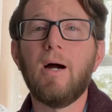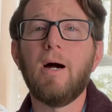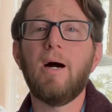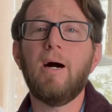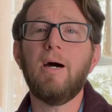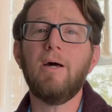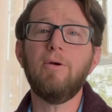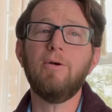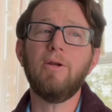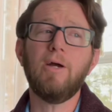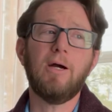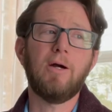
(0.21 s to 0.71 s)
I
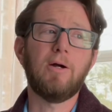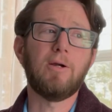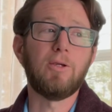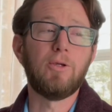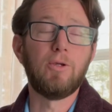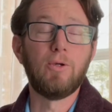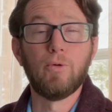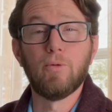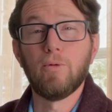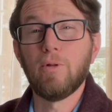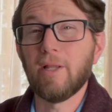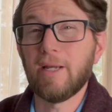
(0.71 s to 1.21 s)
don't know how
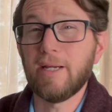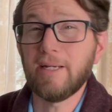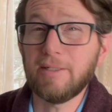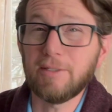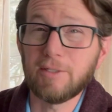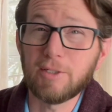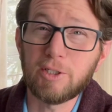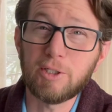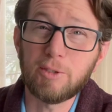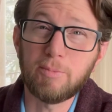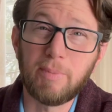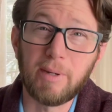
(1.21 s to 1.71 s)
you like to
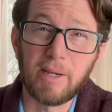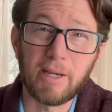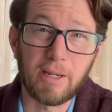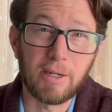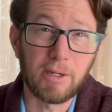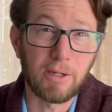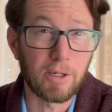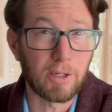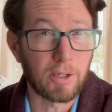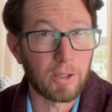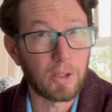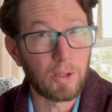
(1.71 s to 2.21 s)

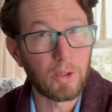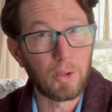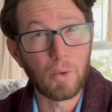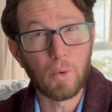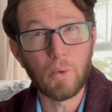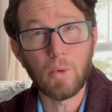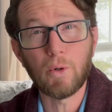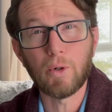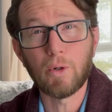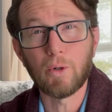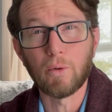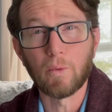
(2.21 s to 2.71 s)
spend
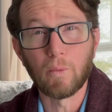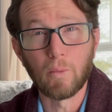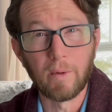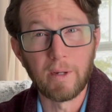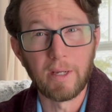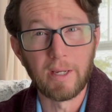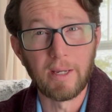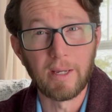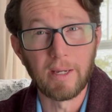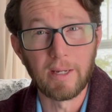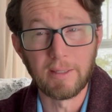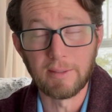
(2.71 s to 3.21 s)
your
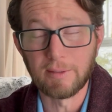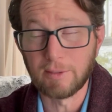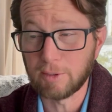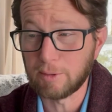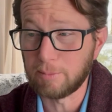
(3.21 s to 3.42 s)
weekends,